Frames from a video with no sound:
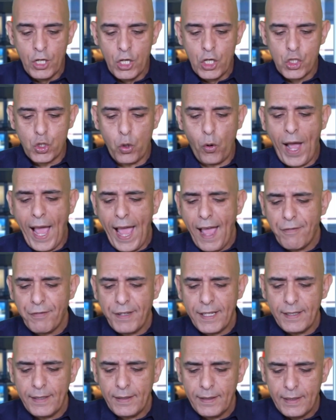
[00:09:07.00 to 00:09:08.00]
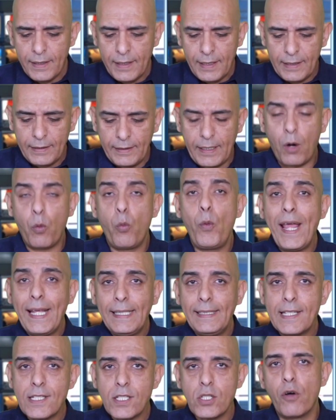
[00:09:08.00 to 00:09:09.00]
So having the
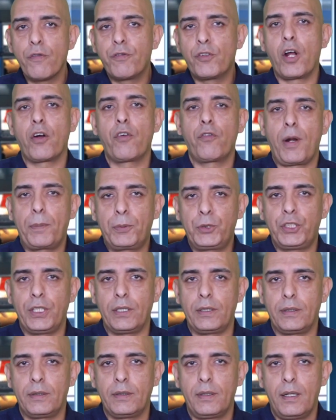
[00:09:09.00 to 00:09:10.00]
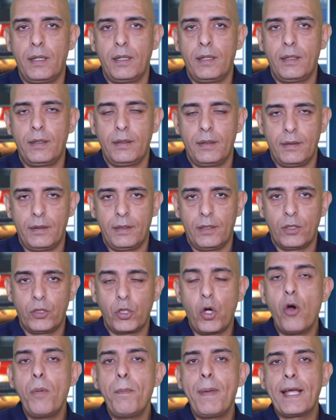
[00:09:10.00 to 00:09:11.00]
witness of corruption
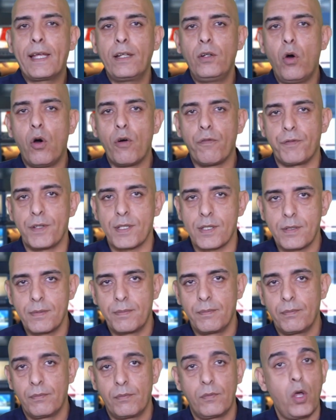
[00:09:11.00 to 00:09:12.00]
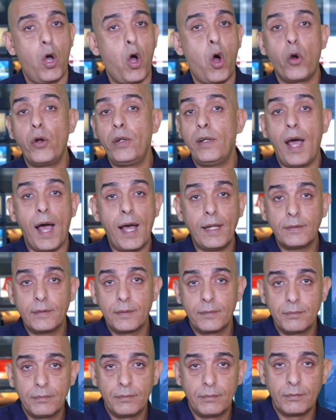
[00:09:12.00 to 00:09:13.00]
going back in office or not,
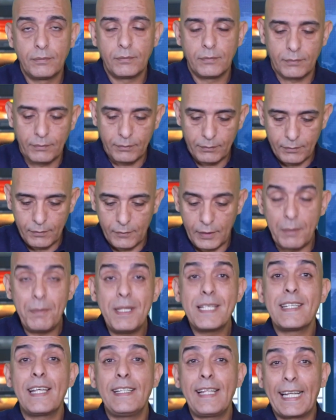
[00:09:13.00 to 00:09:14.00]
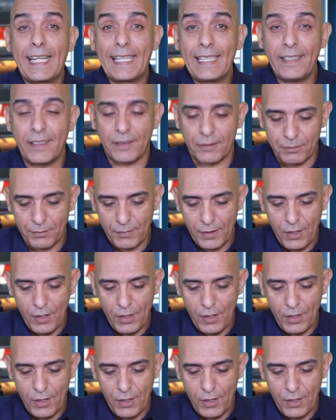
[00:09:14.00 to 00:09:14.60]
let me say that clear.